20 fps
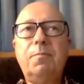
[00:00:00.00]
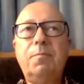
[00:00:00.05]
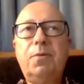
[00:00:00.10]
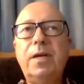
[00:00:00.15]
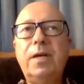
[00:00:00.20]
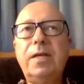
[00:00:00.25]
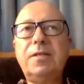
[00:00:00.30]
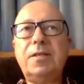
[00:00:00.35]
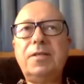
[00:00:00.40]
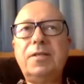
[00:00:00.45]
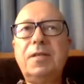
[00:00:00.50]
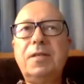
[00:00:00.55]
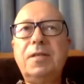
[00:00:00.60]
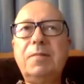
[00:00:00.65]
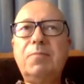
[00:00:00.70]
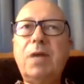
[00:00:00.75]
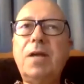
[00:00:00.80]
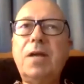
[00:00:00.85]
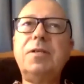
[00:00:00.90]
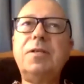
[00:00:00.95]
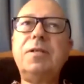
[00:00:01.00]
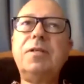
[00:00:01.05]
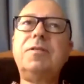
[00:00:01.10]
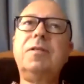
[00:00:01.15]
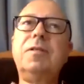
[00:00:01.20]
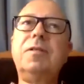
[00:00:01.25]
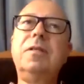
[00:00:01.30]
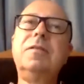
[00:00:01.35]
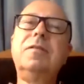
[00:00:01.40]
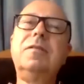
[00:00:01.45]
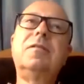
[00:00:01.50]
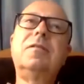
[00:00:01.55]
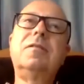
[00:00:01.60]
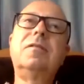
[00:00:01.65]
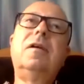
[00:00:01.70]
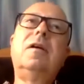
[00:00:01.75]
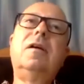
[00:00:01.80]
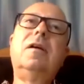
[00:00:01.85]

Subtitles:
pre-existing prejudices